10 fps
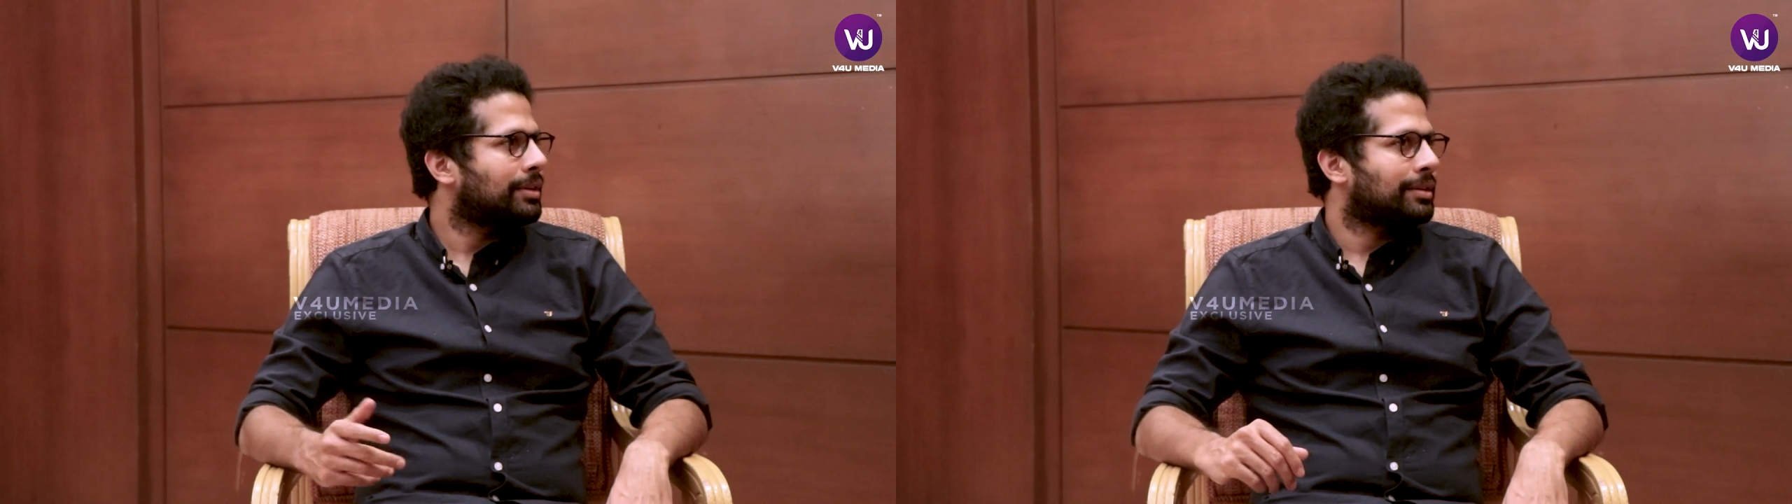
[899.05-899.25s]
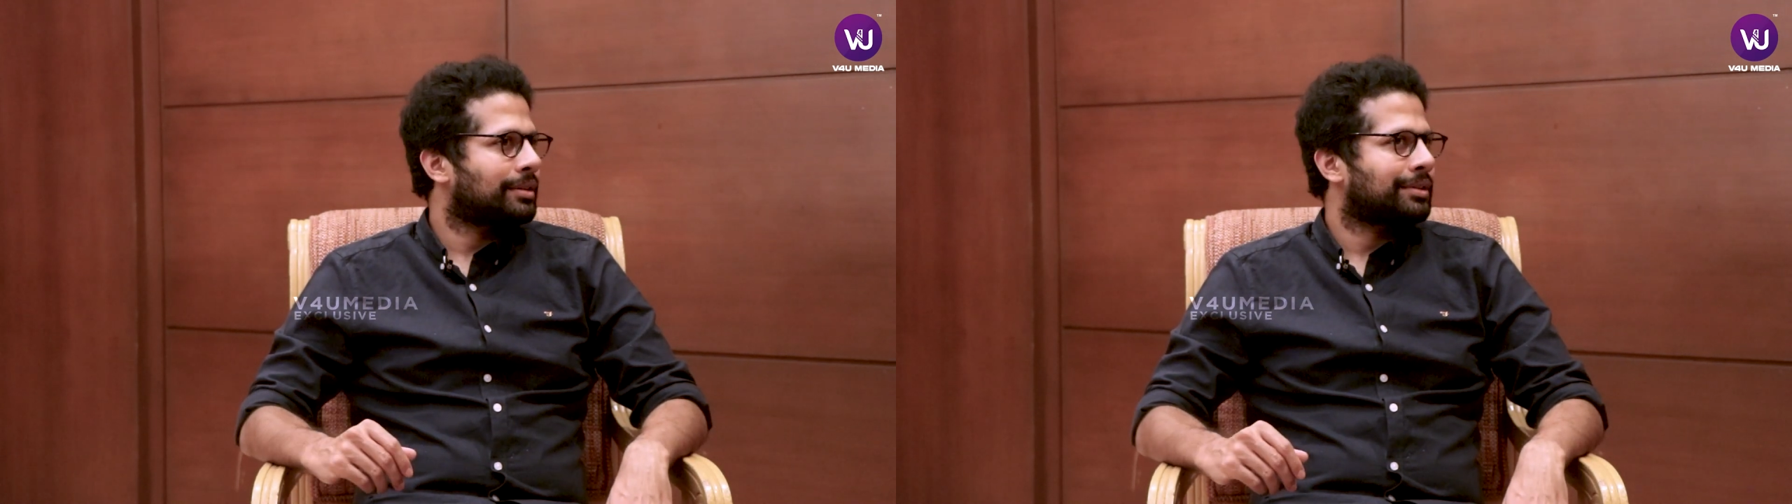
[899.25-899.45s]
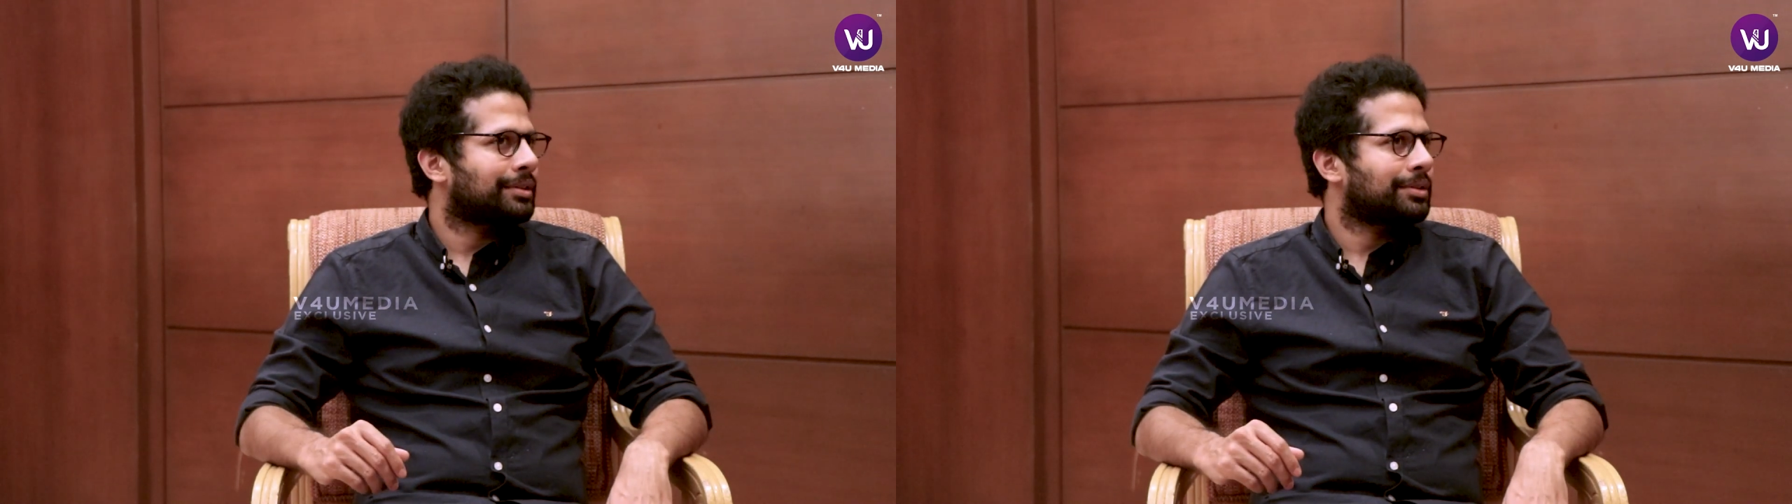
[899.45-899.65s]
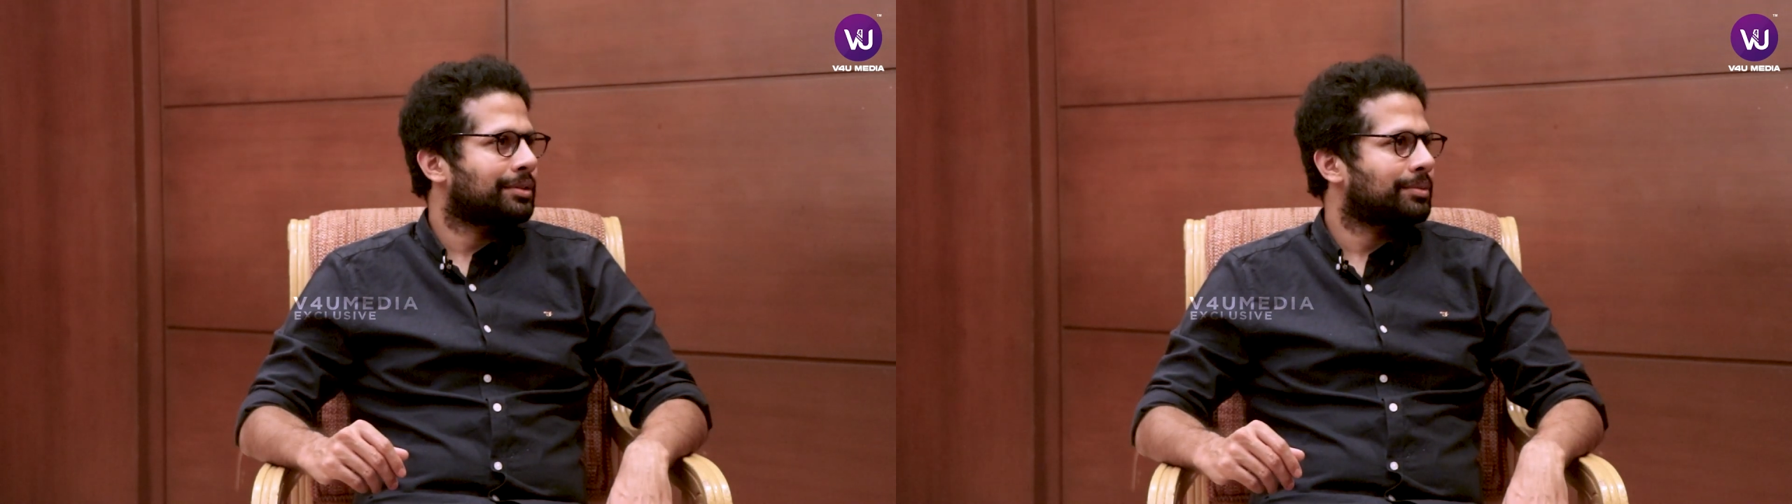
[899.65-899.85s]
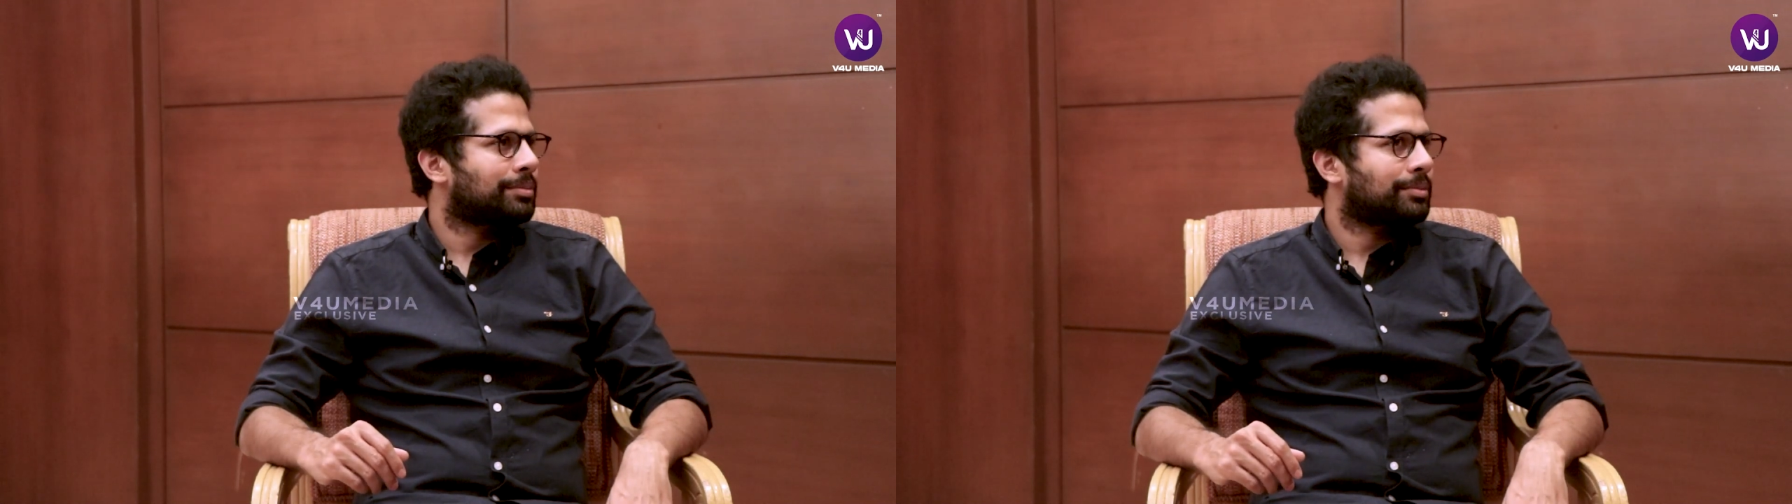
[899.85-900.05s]

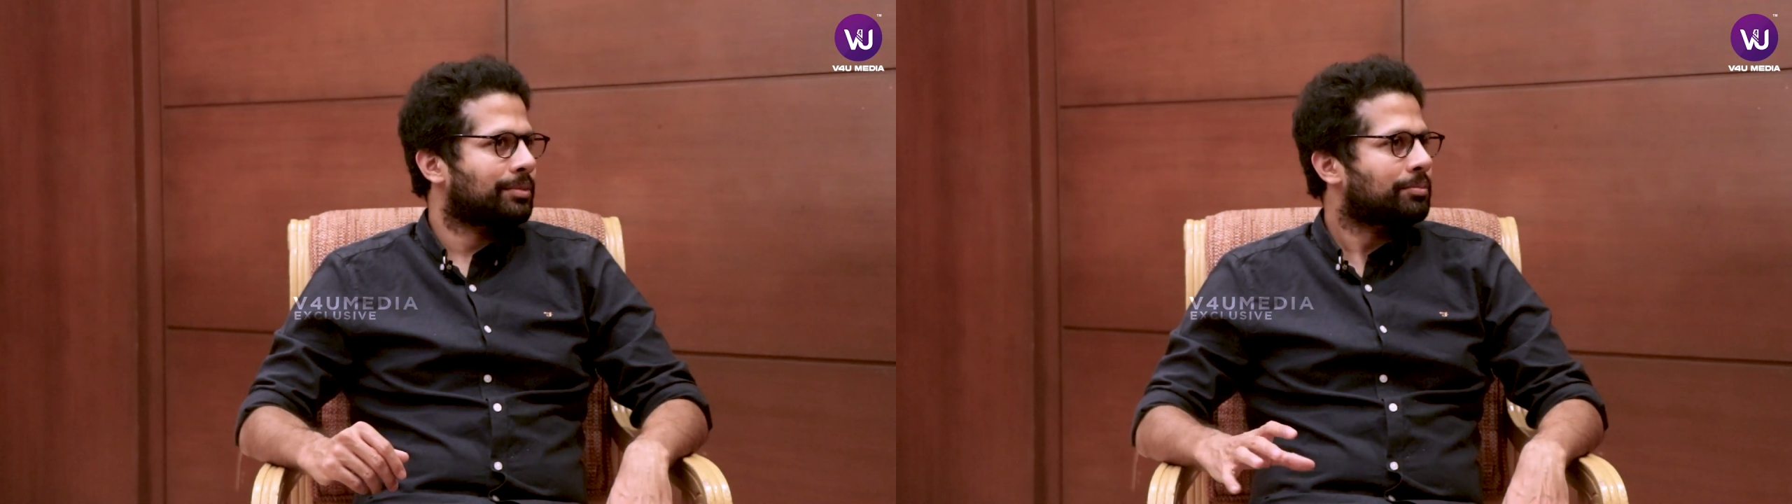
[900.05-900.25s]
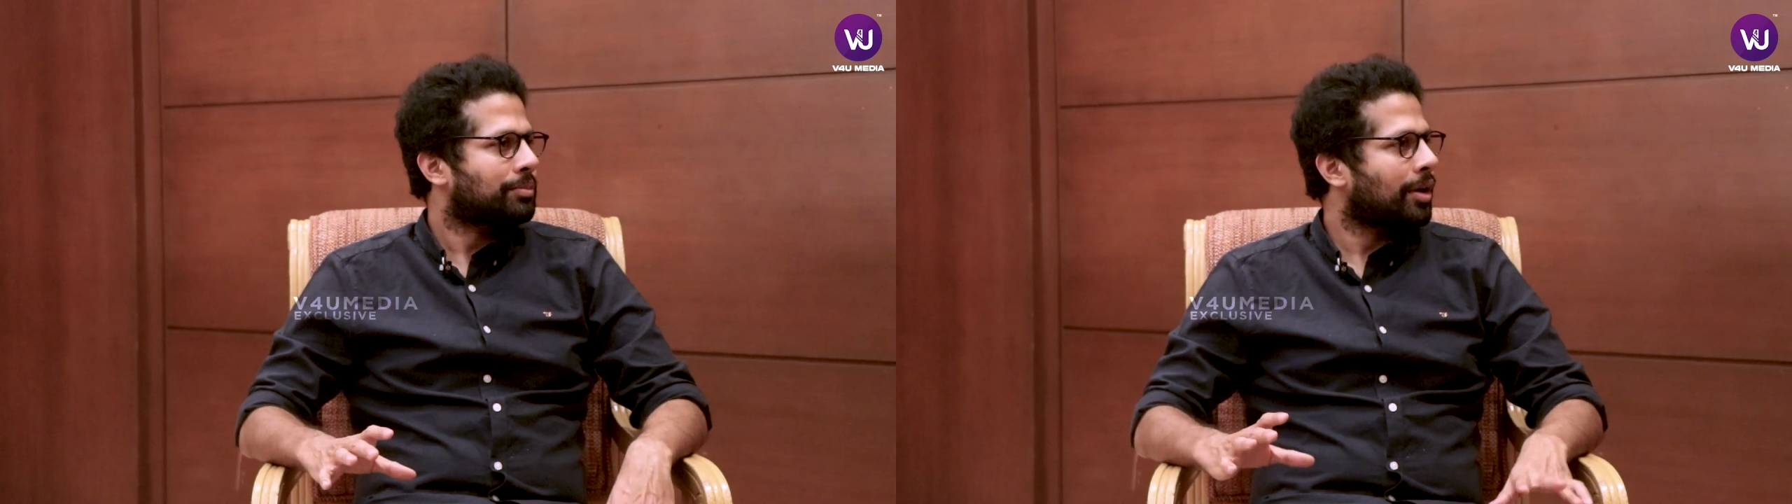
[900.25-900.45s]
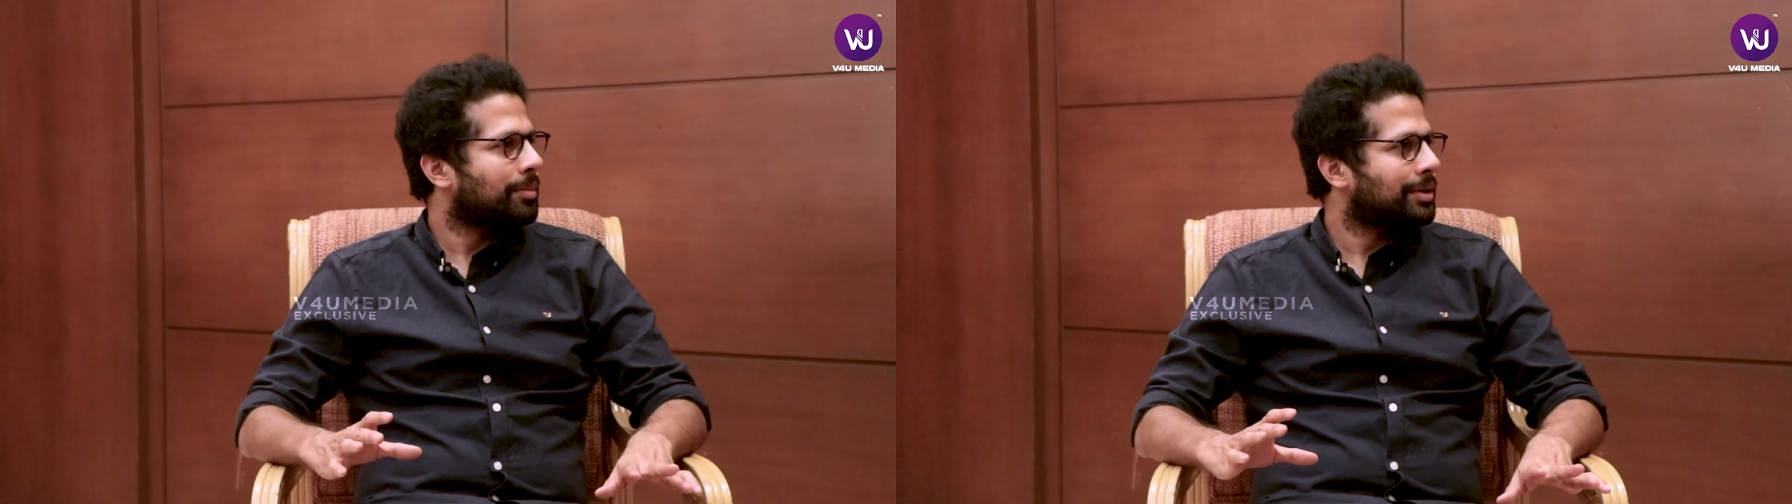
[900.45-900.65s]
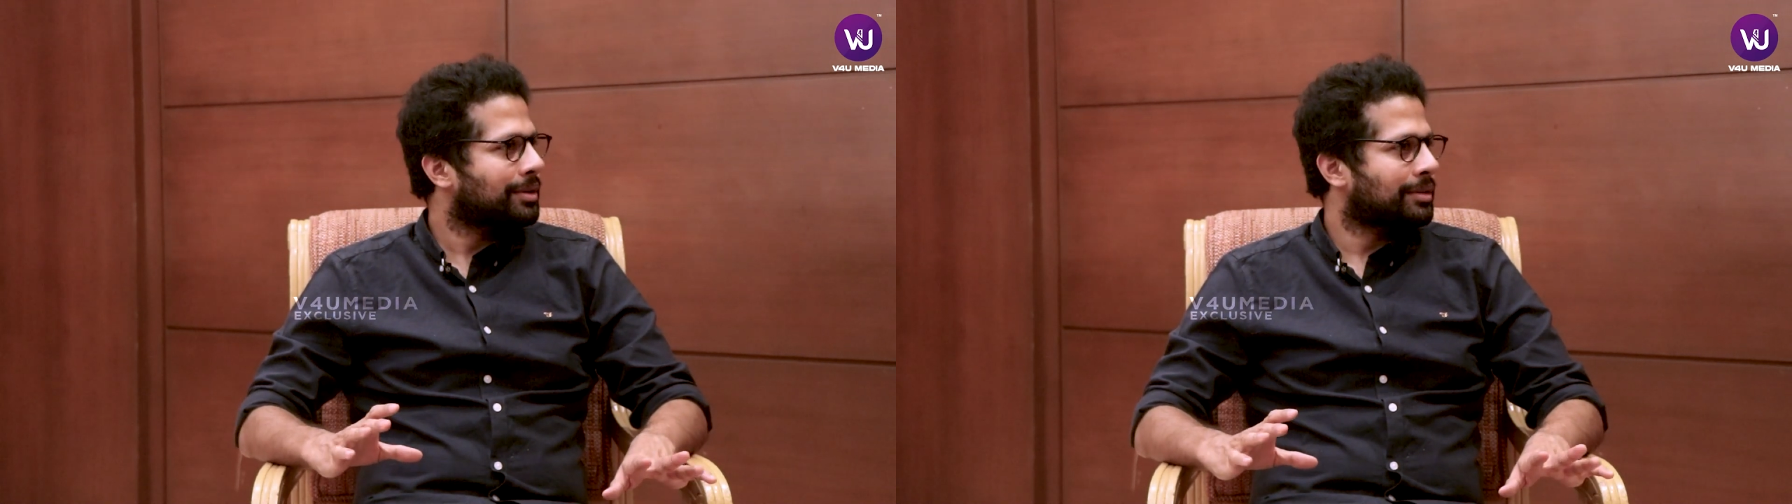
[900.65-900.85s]
a proper